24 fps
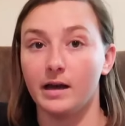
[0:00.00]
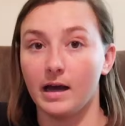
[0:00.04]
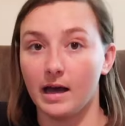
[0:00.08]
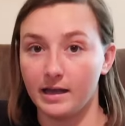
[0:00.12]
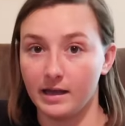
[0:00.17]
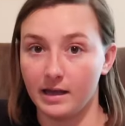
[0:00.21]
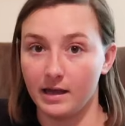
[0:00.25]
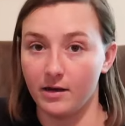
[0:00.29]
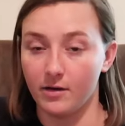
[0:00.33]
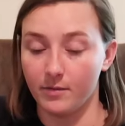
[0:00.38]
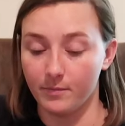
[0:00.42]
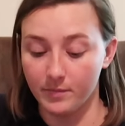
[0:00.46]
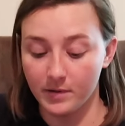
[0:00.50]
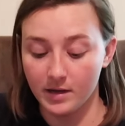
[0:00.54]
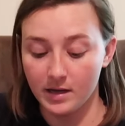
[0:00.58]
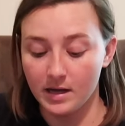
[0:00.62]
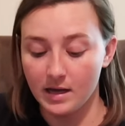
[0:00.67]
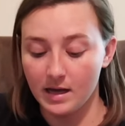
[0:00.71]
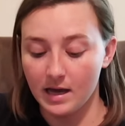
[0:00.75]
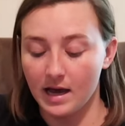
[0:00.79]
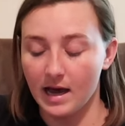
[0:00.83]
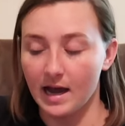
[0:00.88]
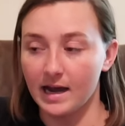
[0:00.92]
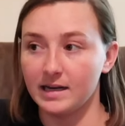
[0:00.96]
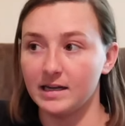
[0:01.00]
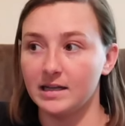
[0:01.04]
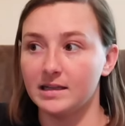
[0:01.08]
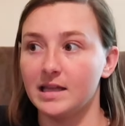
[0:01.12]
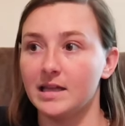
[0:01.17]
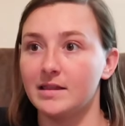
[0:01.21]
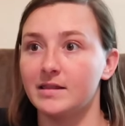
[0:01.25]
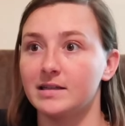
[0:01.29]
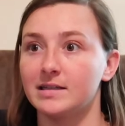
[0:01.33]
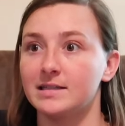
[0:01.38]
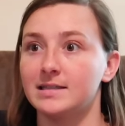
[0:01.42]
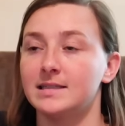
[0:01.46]
I am. I did
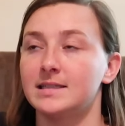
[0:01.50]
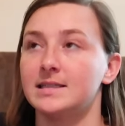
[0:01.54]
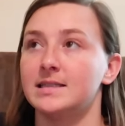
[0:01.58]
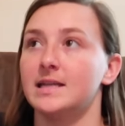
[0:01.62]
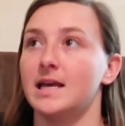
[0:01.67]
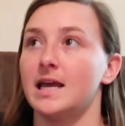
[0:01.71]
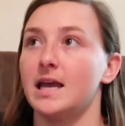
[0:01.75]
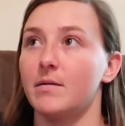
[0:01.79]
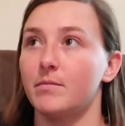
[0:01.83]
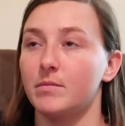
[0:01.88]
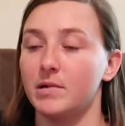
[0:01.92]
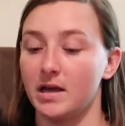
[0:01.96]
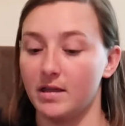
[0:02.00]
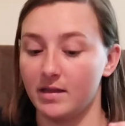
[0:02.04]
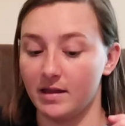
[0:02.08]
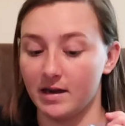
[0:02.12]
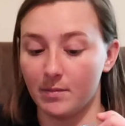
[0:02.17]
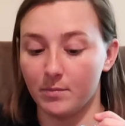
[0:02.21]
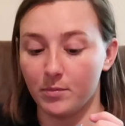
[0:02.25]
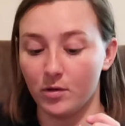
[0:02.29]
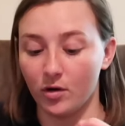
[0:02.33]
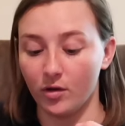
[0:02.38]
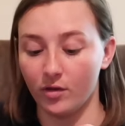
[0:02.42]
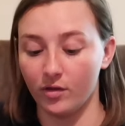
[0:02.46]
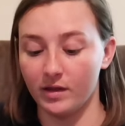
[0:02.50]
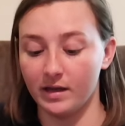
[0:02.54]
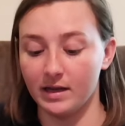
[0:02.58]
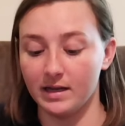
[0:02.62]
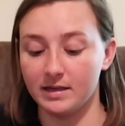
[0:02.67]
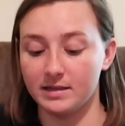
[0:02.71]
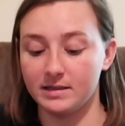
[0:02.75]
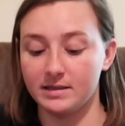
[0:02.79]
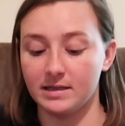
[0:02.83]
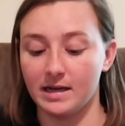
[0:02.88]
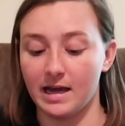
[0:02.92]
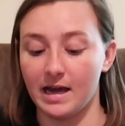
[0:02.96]
that the same day that I bought
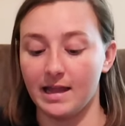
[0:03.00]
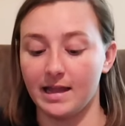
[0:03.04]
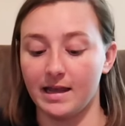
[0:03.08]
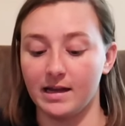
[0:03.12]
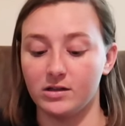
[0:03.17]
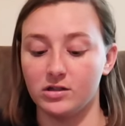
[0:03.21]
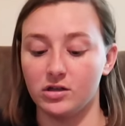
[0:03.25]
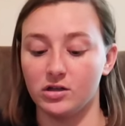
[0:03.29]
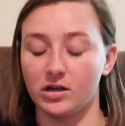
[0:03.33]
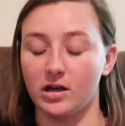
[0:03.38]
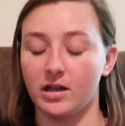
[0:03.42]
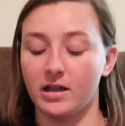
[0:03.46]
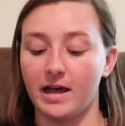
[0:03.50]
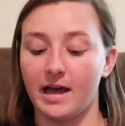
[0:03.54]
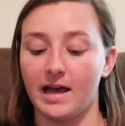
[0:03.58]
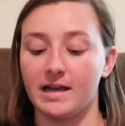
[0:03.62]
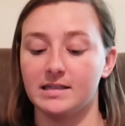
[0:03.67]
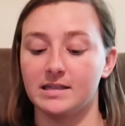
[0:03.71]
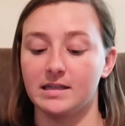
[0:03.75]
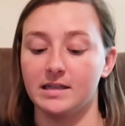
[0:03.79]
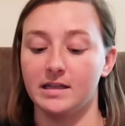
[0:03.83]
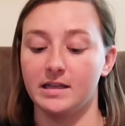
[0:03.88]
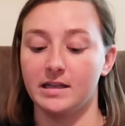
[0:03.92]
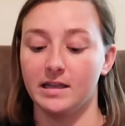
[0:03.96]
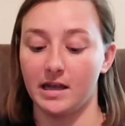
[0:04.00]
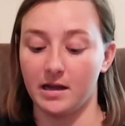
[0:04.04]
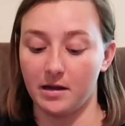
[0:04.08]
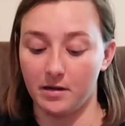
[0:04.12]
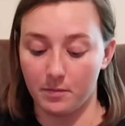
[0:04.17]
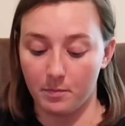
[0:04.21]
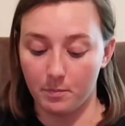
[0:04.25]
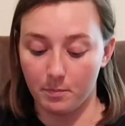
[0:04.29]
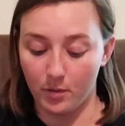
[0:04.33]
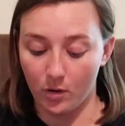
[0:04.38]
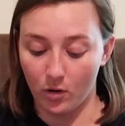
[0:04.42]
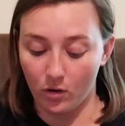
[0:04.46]
this. I like took a class and then like
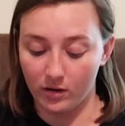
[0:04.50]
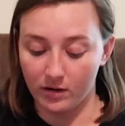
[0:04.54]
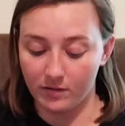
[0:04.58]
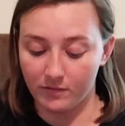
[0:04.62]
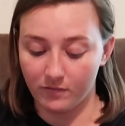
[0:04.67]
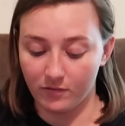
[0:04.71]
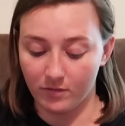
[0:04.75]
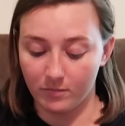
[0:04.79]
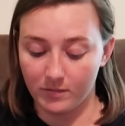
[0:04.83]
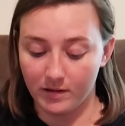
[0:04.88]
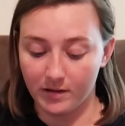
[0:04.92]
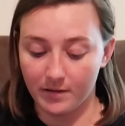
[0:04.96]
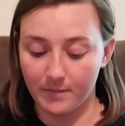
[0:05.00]
bought it from